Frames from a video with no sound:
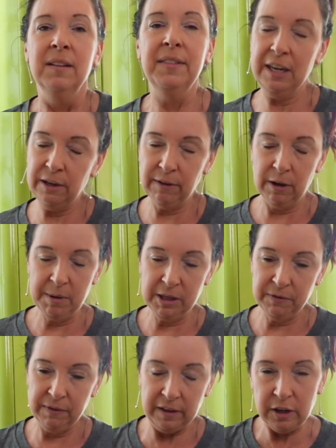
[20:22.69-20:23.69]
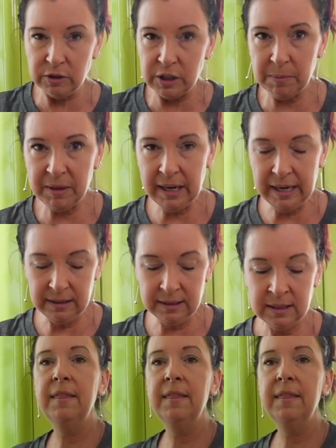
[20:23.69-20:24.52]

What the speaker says: Thank you very much for the YouTube things.